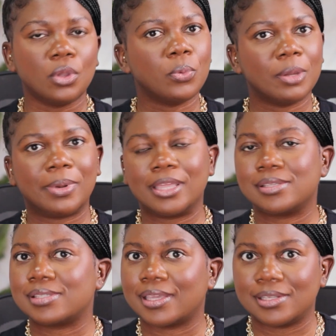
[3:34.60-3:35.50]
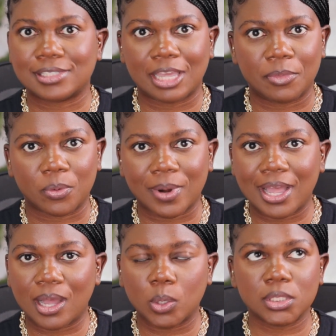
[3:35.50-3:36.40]
We applied the second time
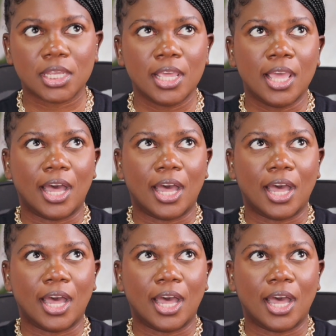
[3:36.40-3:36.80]
around.